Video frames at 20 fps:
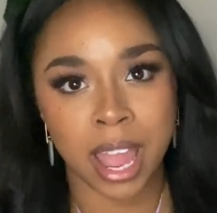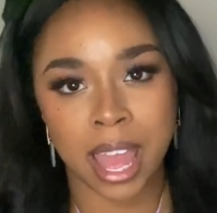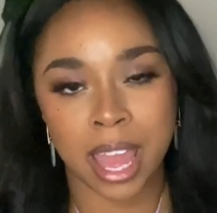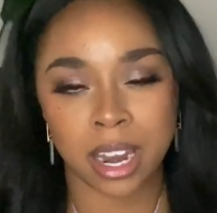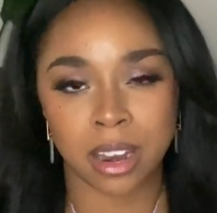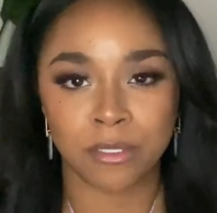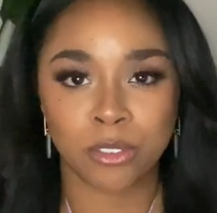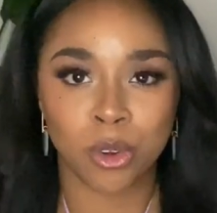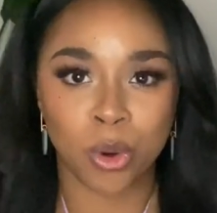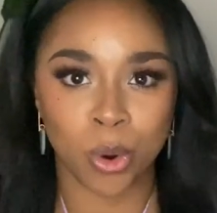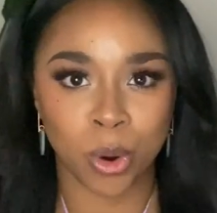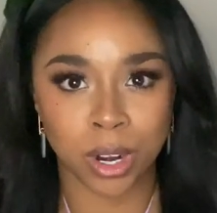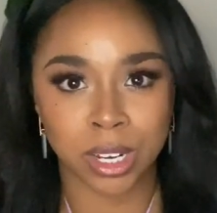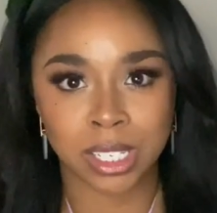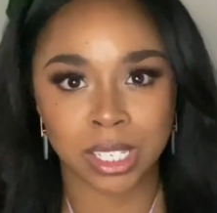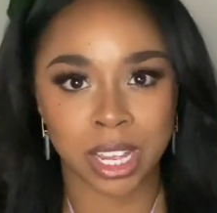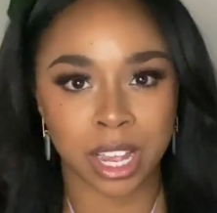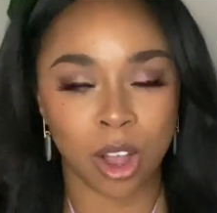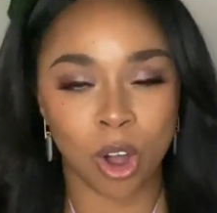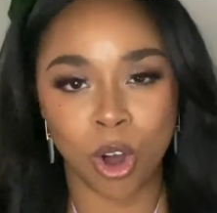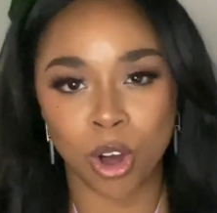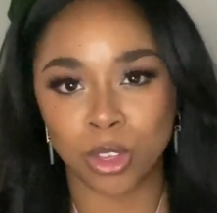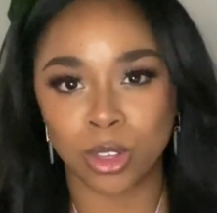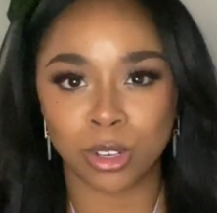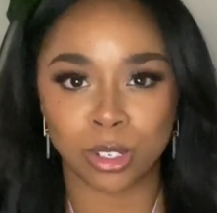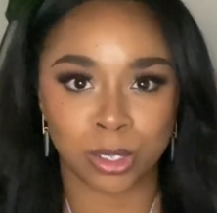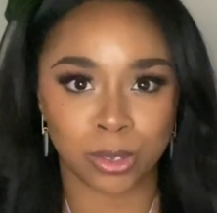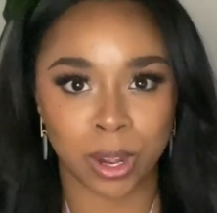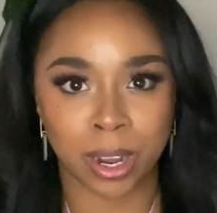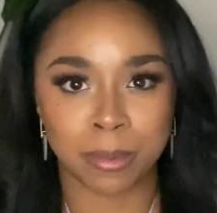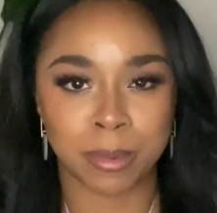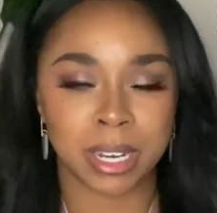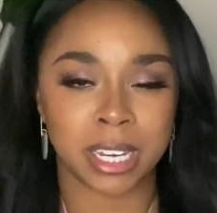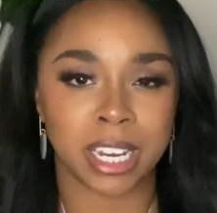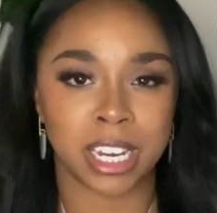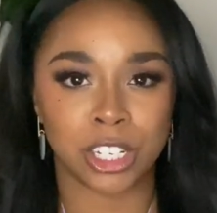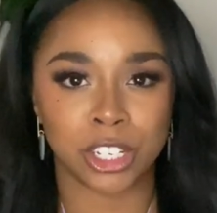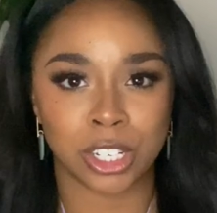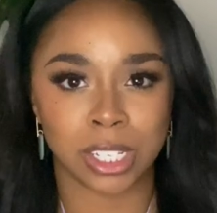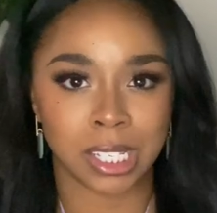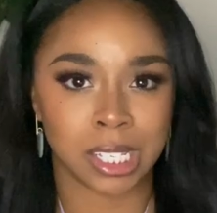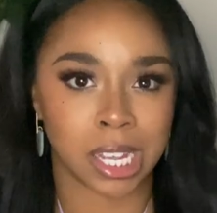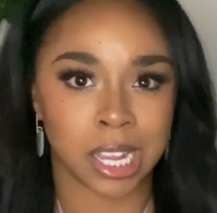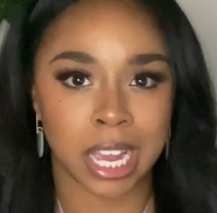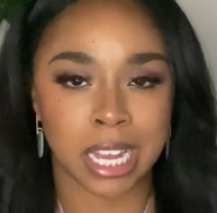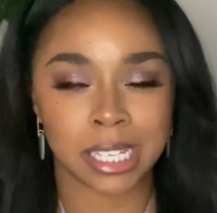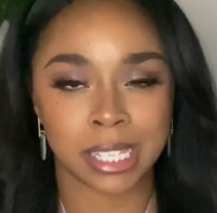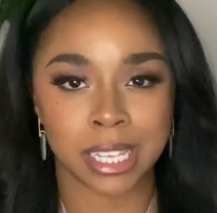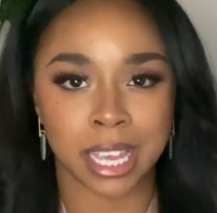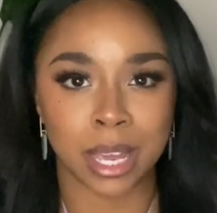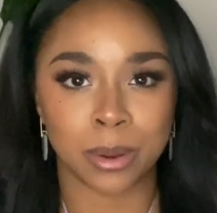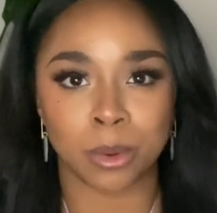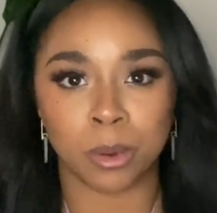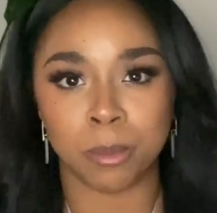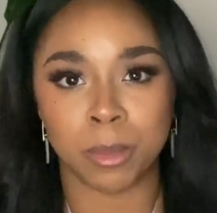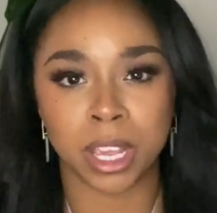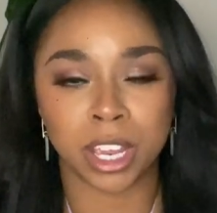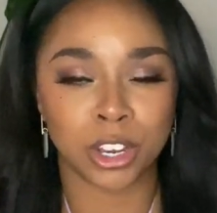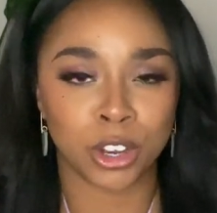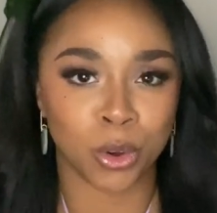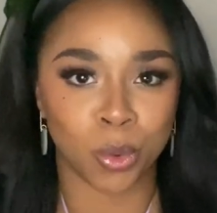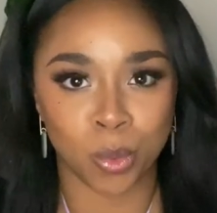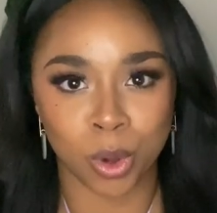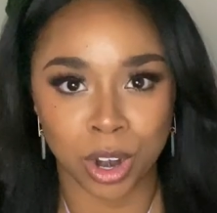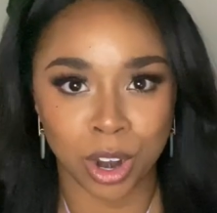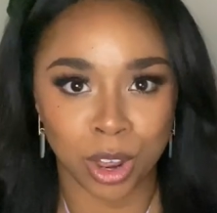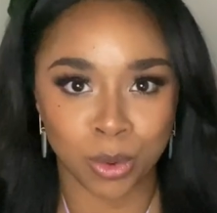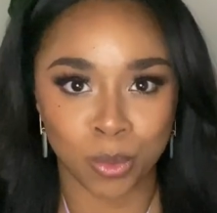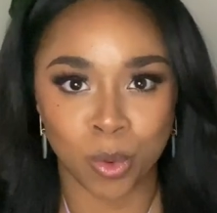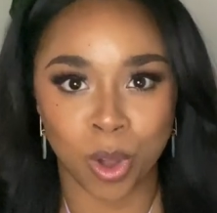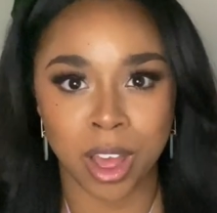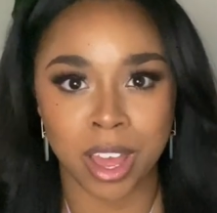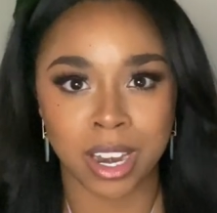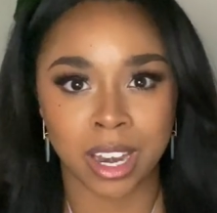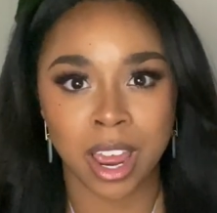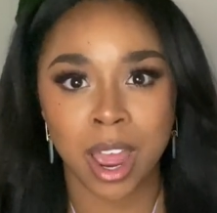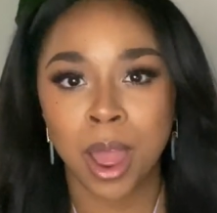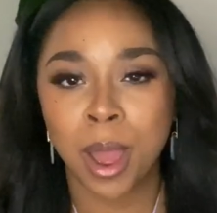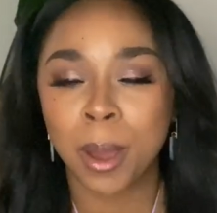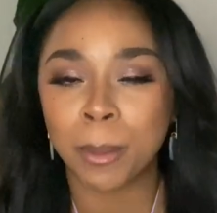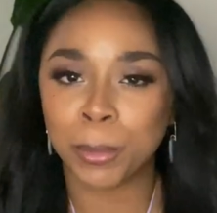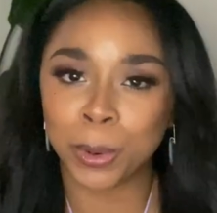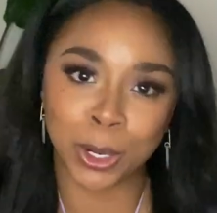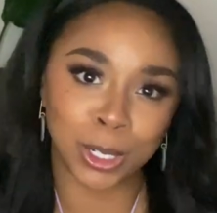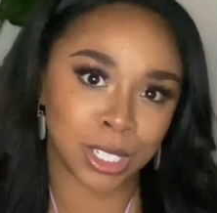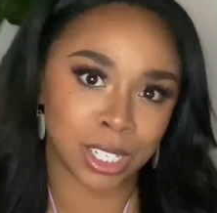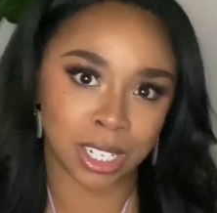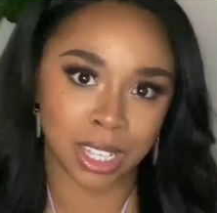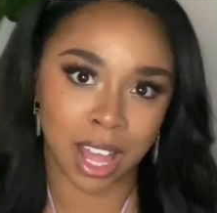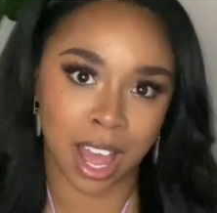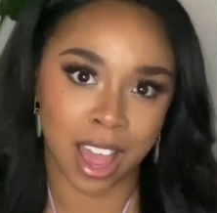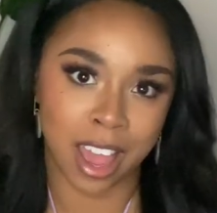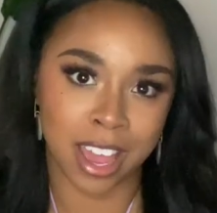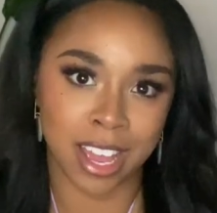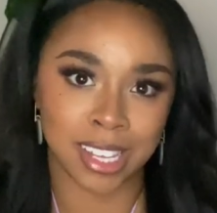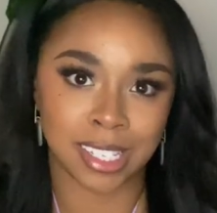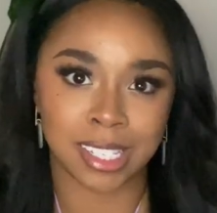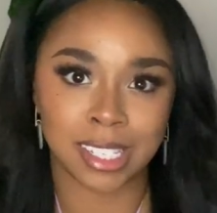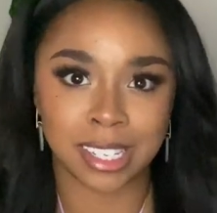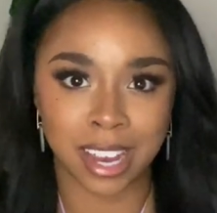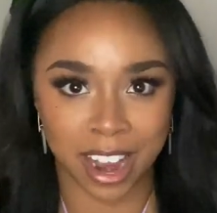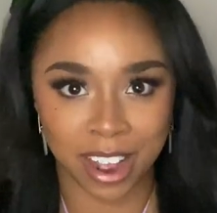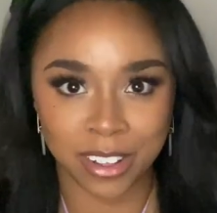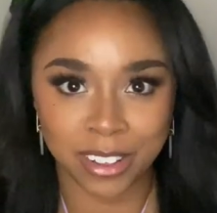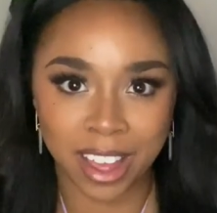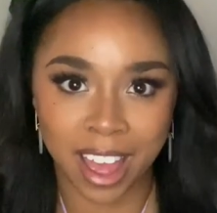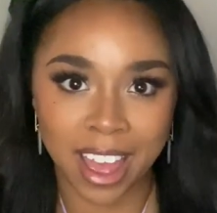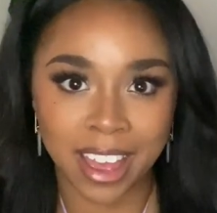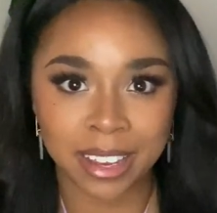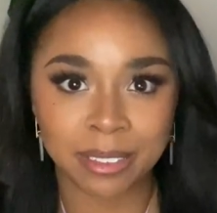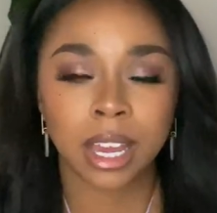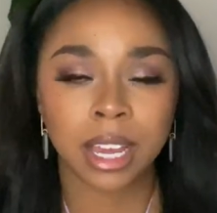And of course, like all those recommendations, like I said, will be in your one-on-one personalized style guide.